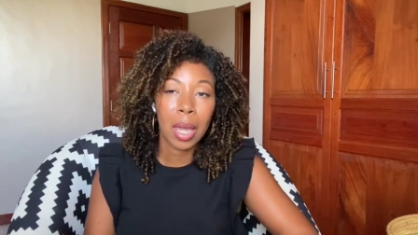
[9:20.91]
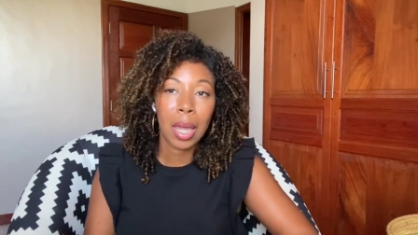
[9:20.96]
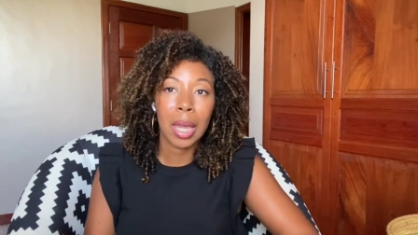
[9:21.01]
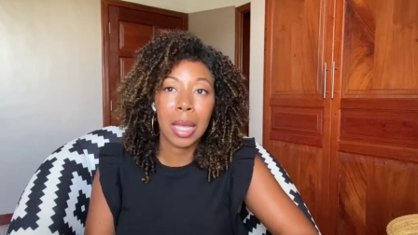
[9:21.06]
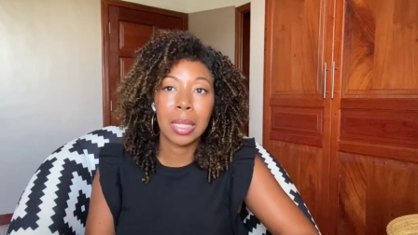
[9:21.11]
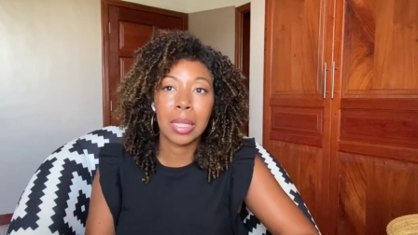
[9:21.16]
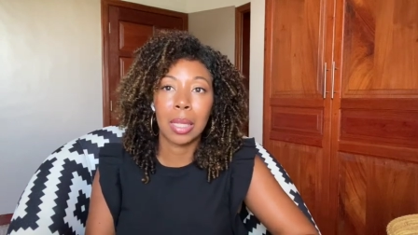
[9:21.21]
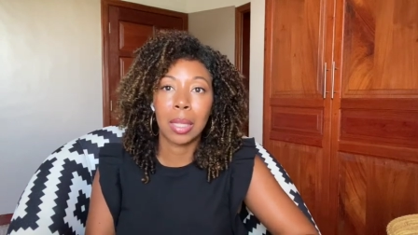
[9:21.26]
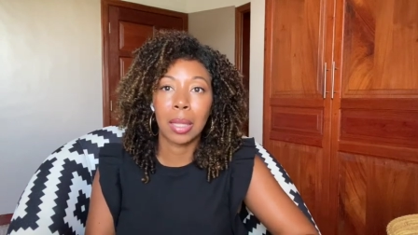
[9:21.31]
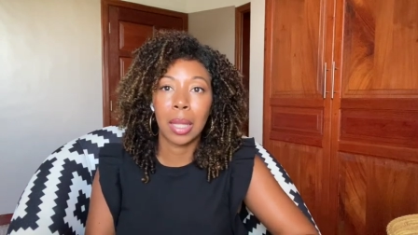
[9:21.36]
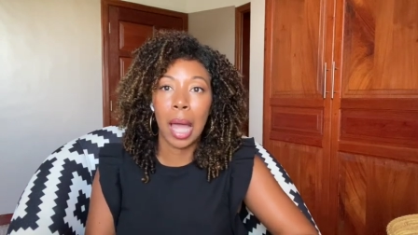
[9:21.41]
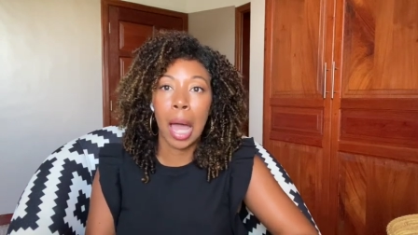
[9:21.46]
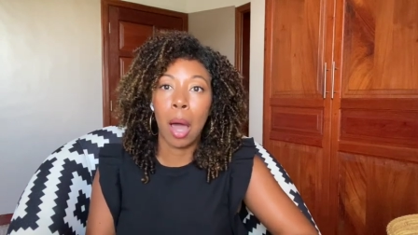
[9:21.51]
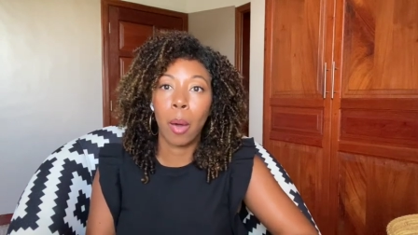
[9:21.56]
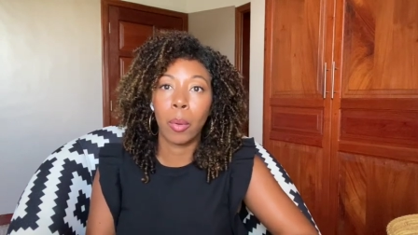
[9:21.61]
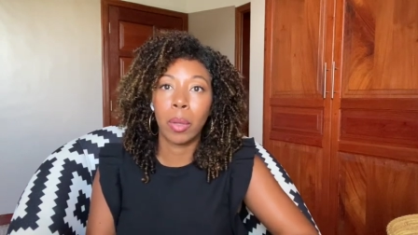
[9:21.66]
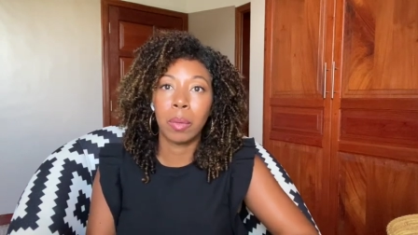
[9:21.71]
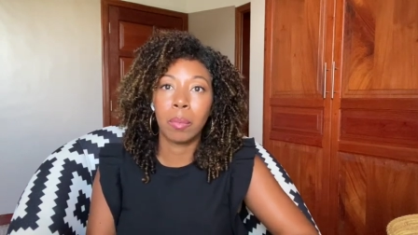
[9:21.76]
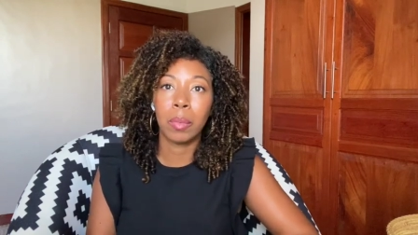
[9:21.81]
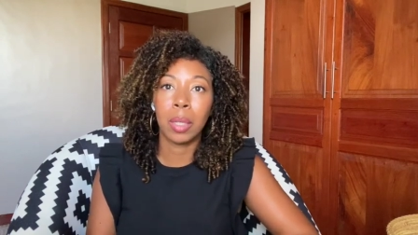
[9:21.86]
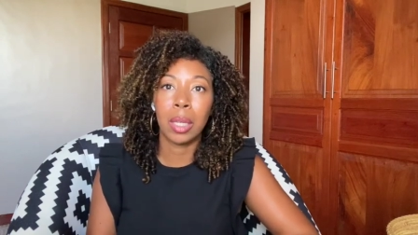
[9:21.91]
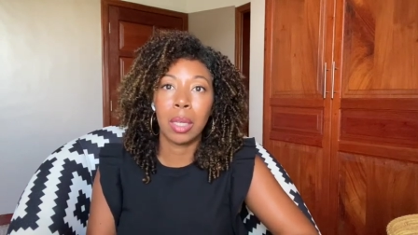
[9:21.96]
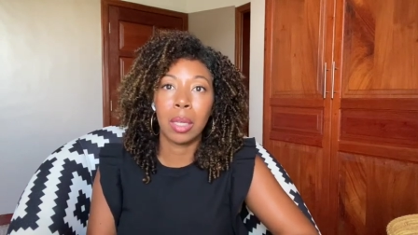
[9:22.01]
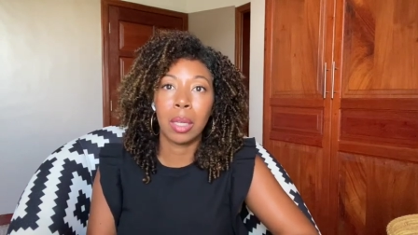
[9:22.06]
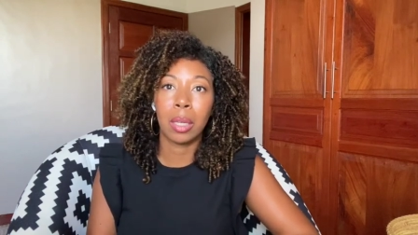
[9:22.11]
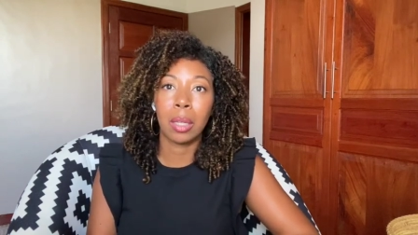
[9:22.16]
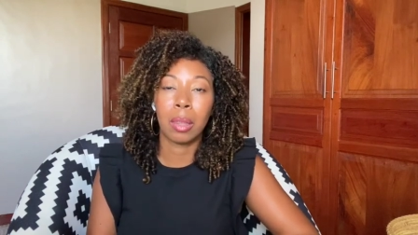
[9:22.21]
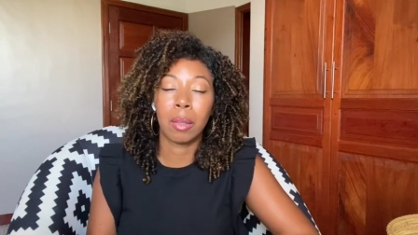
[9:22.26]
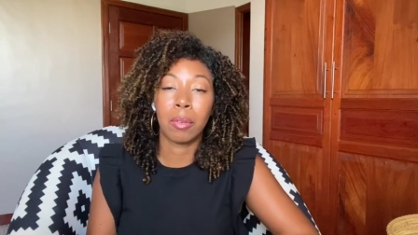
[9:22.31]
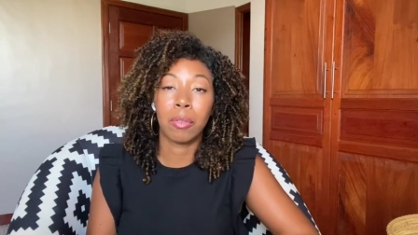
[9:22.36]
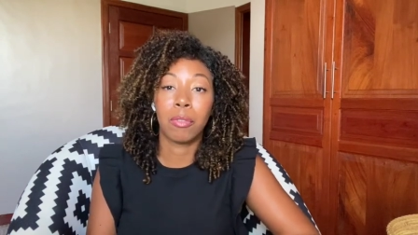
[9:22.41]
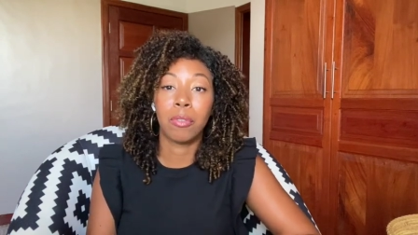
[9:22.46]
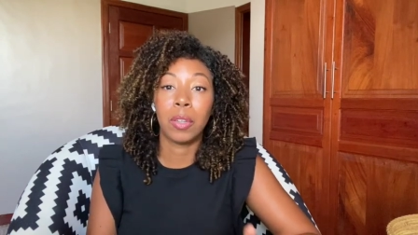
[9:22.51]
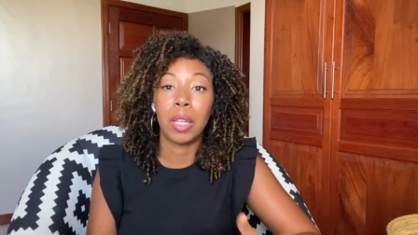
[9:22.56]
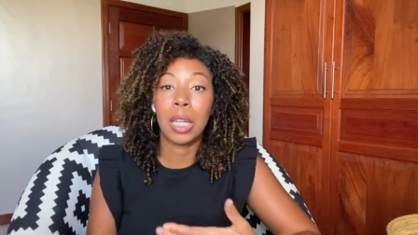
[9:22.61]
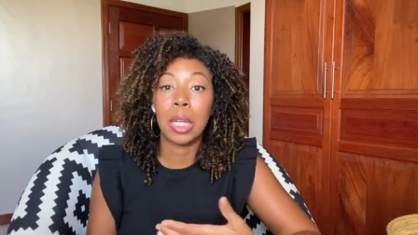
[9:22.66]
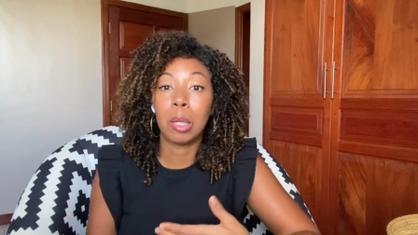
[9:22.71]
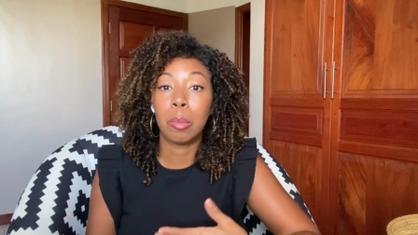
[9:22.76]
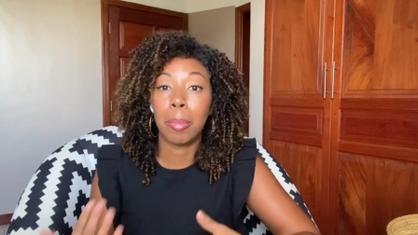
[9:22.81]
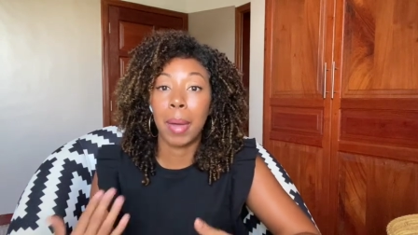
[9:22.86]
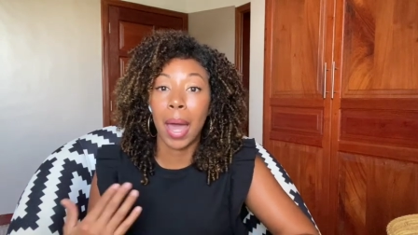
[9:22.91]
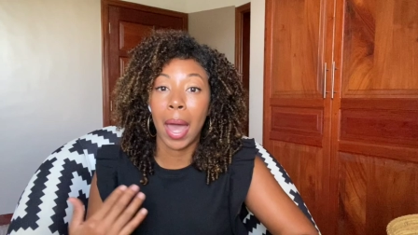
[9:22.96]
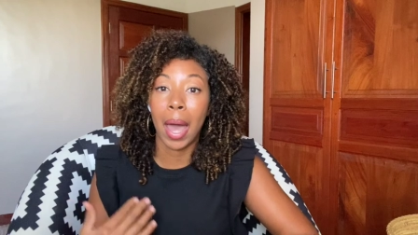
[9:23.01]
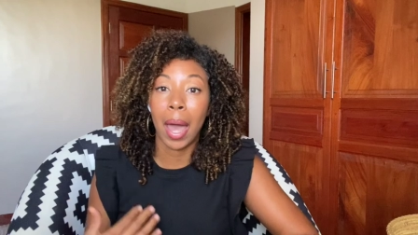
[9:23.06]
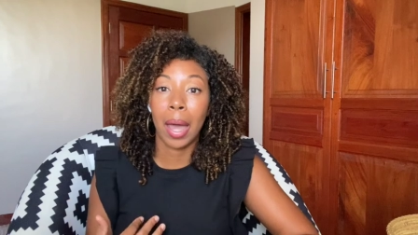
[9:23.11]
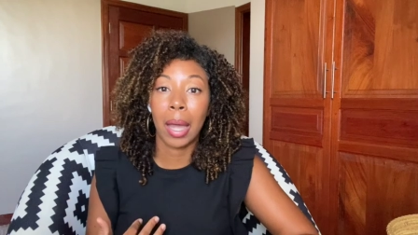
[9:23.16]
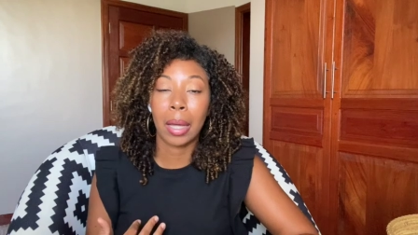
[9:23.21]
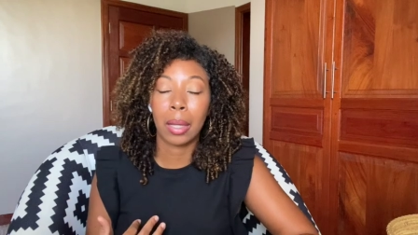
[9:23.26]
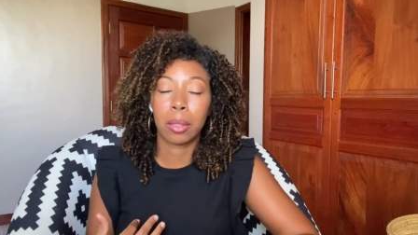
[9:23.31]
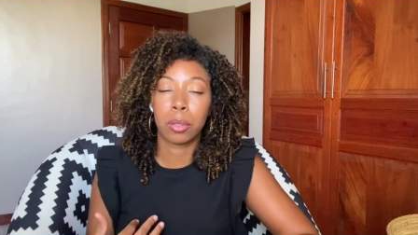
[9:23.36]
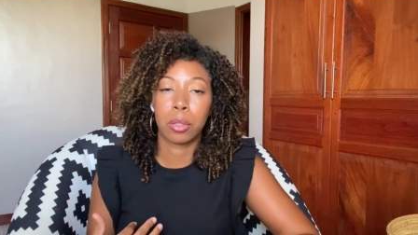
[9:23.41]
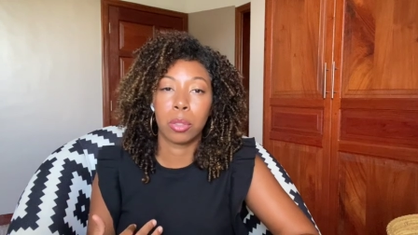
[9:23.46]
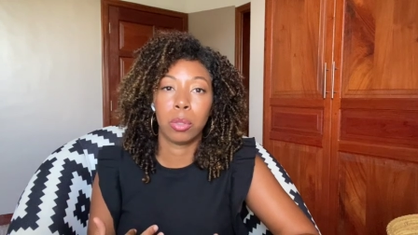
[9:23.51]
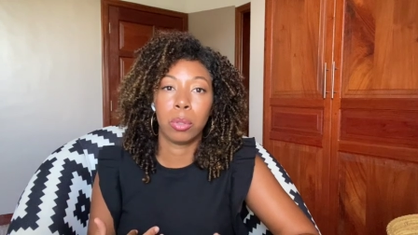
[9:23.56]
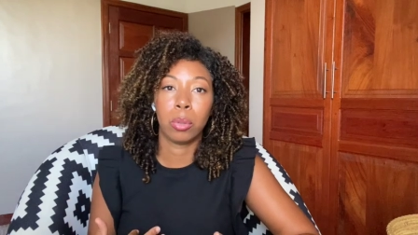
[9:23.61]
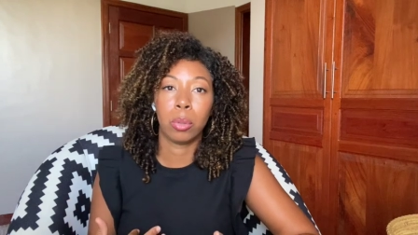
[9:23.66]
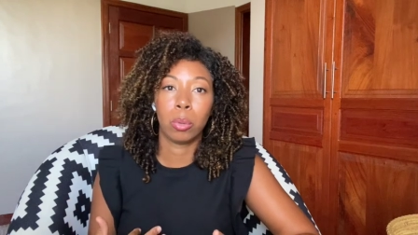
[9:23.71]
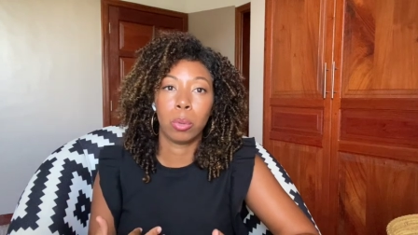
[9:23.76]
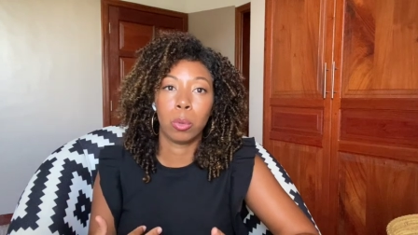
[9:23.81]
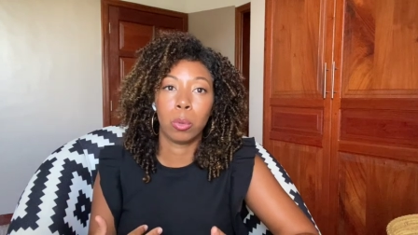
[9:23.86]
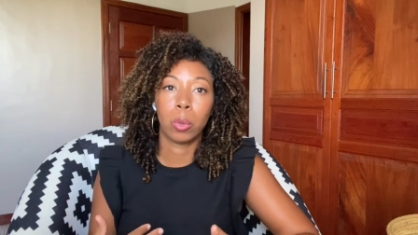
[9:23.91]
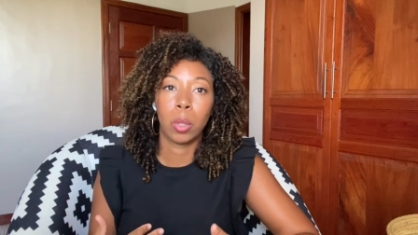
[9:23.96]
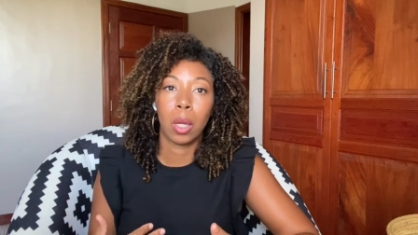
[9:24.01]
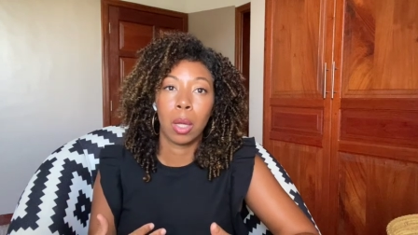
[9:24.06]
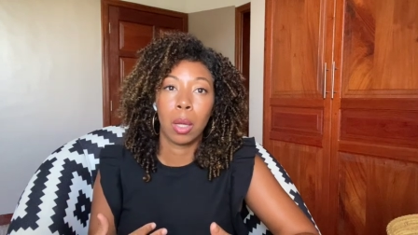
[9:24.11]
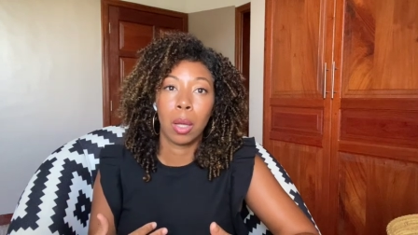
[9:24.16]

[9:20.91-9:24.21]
is allowing me the feedback to